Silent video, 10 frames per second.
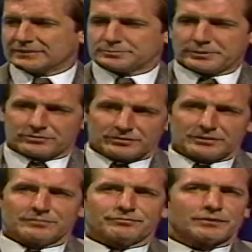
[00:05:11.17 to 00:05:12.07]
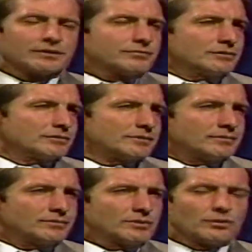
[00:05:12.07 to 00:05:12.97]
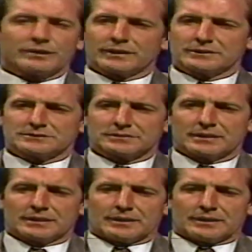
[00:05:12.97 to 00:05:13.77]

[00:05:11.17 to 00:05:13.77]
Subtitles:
especially in front of your TV audience.